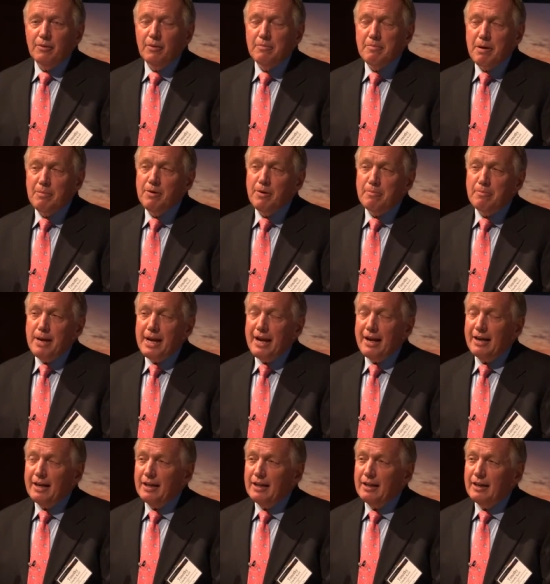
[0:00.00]
I remember a
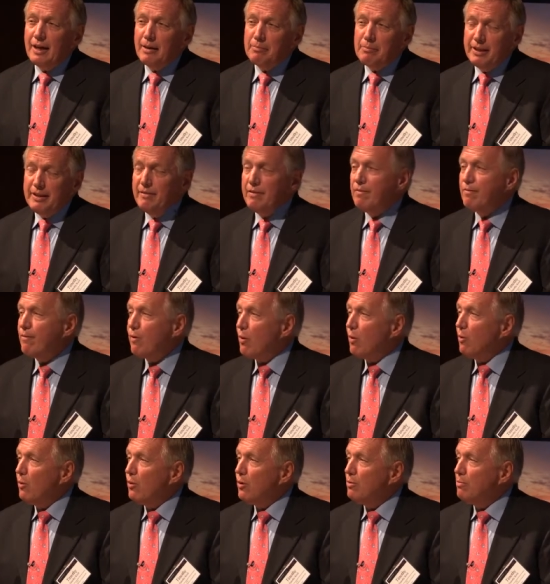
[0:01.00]
bank, and I believe the
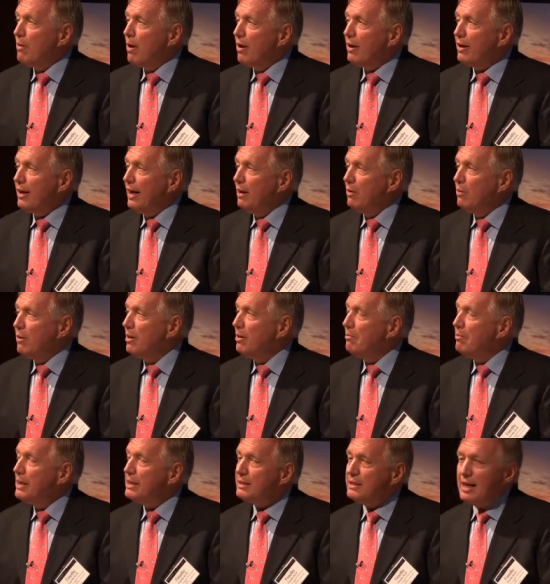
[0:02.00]
Fort Worth market had one of the
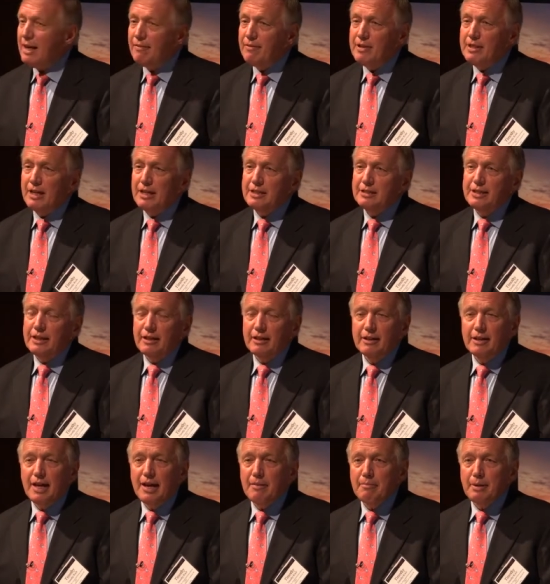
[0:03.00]
best advertising
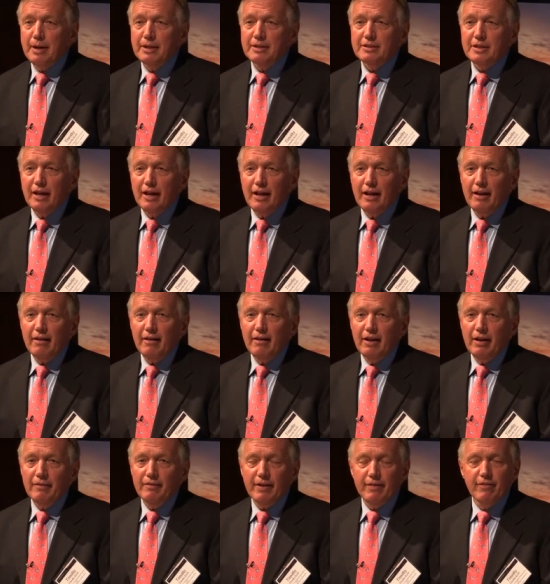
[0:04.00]
campaigns
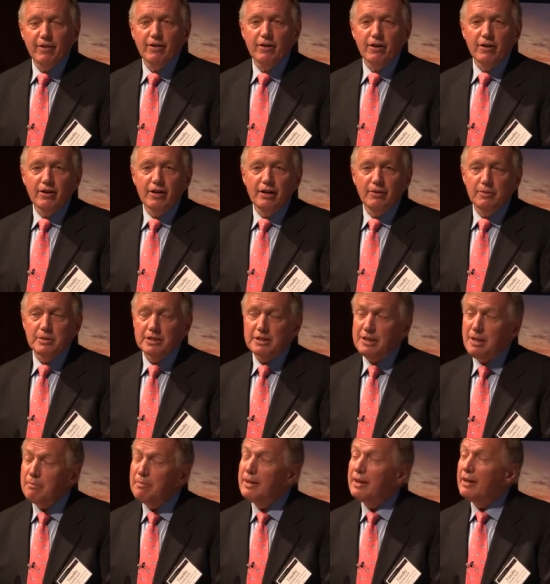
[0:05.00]
I've ever heard. And it was
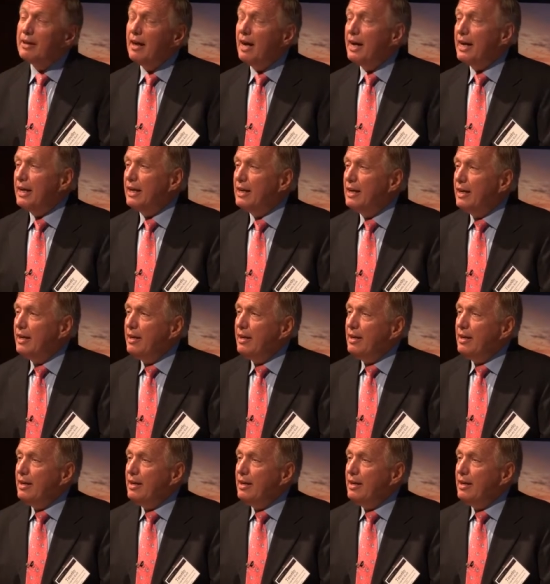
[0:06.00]
something like,